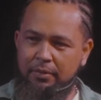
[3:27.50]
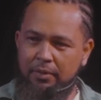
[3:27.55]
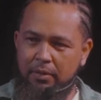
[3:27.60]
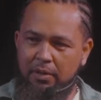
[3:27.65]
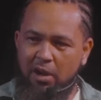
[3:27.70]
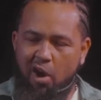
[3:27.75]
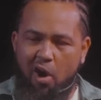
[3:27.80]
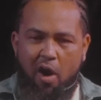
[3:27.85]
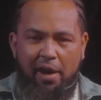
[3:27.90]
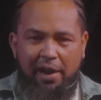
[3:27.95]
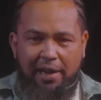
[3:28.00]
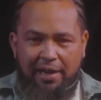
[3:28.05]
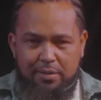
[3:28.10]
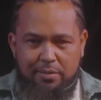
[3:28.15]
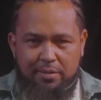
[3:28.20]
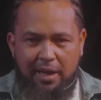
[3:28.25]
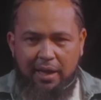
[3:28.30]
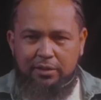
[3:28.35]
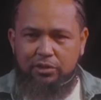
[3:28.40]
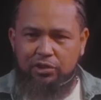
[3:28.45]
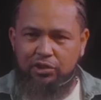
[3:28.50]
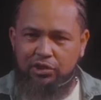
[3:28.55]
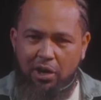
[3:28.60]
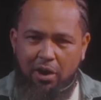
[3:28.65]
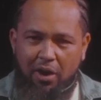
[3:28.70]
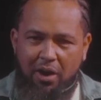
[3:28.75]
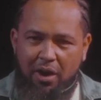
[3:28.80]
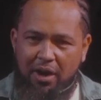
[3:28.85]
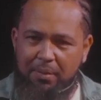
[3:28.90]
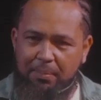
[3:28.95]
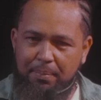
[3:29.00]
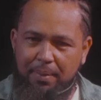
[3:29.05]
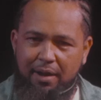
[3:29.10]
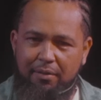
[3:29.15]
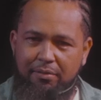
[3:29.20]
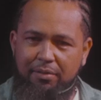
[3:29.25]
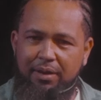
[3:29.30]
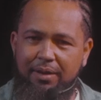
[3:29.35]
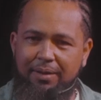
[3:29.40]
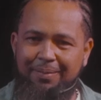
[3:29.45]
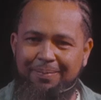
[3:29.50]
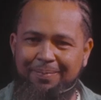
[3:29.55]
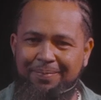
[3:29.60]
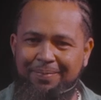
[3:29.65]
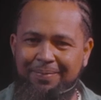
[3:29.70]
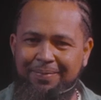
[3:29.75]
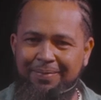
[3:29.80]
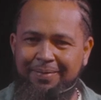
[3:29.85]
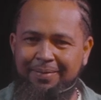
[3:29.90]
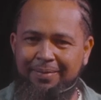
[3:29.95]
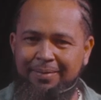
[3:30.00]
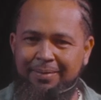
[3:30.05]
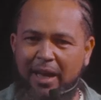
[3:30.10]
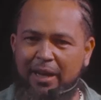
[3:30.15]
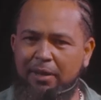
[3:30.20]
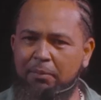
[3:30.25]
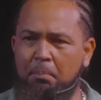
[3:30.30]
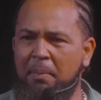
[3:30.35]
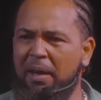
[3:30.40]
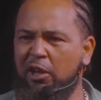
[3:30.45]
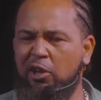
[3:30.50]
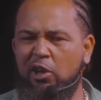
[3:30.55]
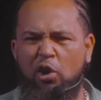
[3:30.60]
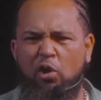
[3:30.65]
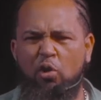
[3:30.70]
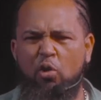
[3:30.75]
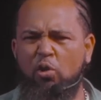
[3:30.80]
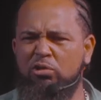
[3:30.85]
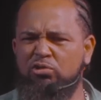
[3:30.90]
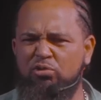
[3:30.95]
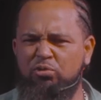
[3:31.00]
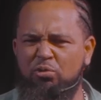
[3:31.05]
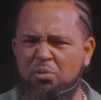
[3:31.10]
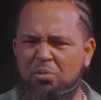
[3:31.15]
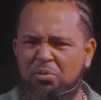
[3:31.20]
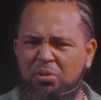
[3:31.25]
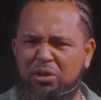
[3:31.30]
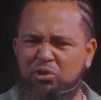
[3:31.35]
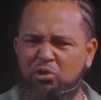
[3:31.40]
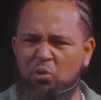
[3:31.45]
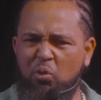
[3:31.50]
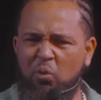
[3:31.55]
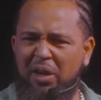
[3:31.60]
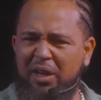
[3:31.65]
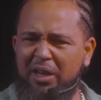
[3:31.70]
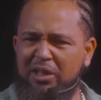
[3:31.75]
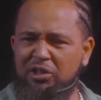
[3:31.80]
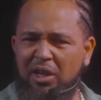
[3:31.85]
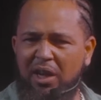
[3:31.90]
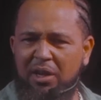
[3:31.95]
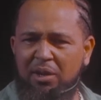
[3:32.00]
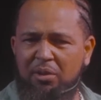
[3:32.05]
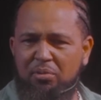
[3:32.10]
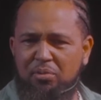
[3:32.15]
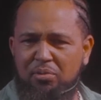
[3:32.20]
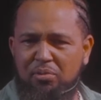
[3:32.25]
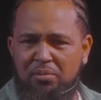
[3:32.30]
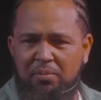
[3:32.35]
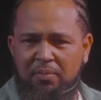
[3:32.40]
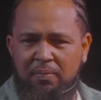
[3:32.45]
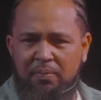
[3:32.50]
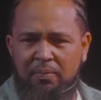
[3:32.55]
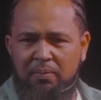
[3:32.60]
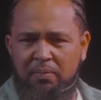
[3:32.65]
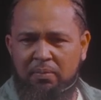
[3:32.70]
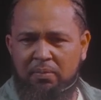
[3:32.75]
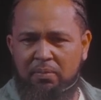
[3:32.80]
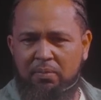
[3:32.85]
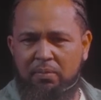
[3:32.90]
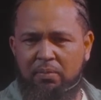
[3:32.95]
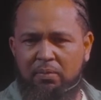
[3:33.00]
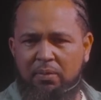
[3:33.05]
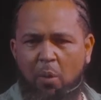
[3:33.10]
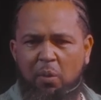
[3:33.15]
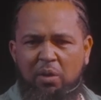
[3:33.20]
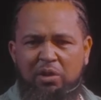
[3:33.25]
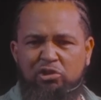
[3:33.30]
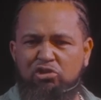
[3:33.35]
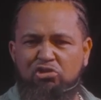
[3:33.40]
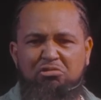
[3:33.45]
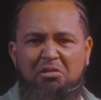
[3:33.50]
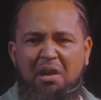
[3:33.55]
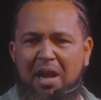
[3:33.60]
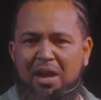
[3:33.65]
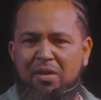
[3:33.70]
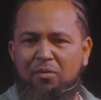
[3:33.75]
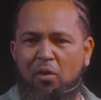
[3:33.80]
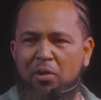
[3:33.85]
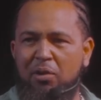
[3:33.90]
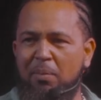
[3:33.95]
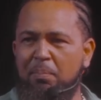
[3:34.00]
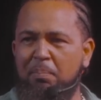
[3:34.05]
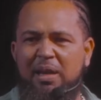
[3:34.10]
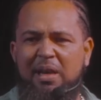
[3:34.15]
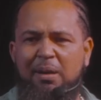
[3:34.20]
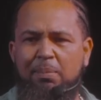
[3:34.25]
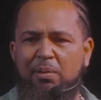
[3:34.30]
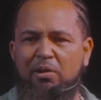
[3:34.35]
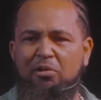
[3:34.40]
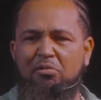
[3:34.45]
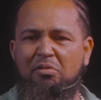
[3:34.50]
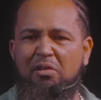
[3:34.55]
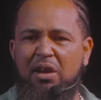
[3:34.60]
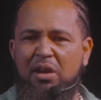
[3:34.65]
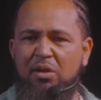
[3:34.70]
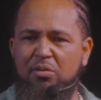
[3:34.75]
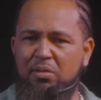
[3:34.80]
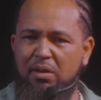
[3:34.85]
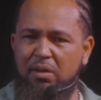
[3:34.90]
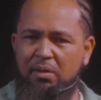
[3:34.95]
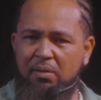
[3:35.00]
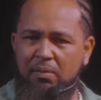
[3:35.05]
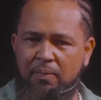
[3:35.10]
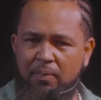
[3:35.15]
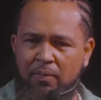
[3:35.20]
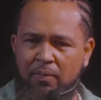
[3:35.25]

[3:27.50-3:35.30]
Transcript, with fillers: The oil is that joy, Barry, that make you go through situations that would drive other people crazy.